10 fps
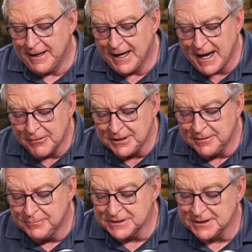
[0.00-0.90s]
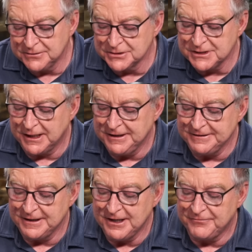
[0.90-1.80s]
How can
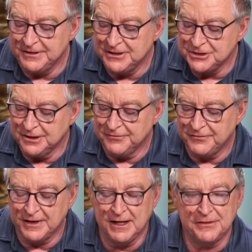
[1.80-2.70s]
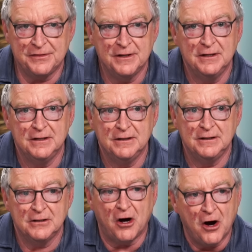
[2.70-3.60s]
misunderstanding the definition of faith
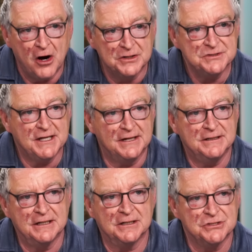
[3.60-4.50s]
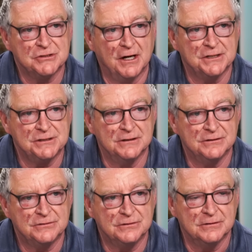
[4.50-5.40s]
cause that
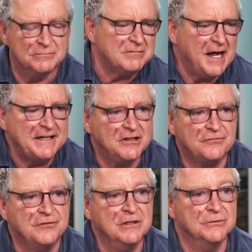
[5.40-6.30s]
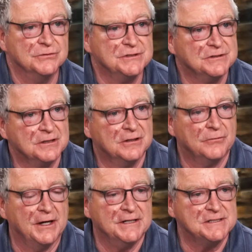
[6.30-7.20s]
deconstruction to light the fuse, is a good
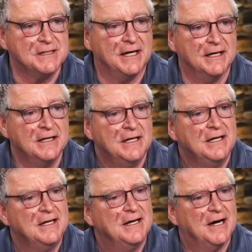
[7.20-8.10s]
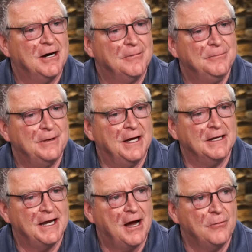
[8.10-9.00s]
way to say it? Um,
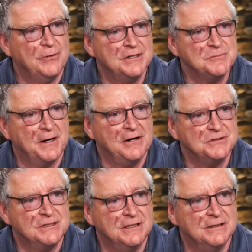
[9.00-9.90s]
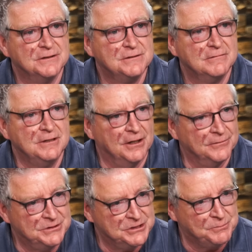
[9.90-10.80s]
and how we as parents need to, you know,
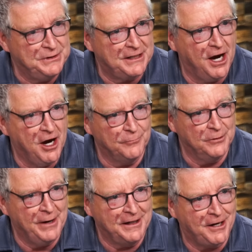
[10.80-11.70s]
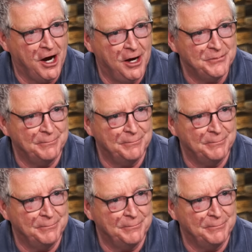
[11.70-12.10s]
just be calm, remain calm.